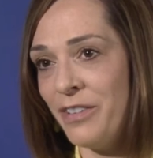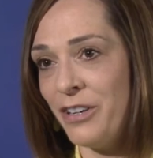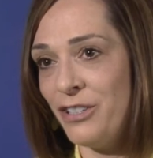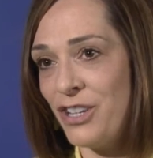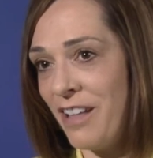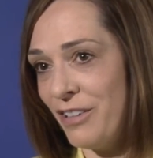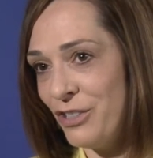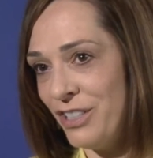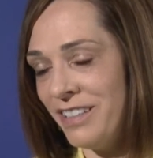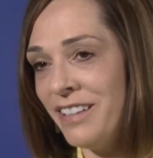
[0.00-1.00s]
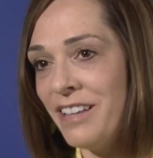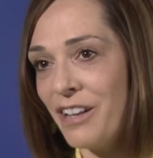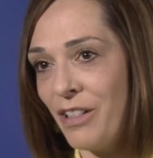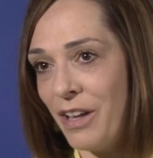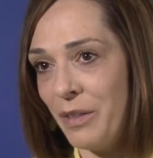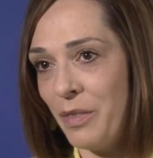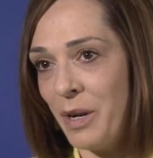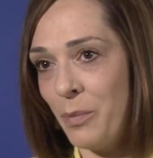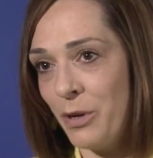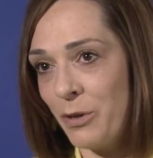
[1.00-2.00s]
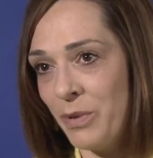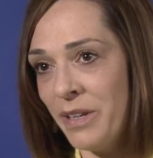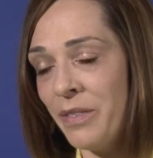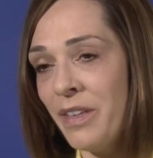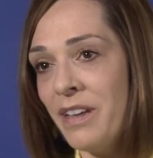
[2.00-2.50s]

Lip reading: a very challenging client that I worked with.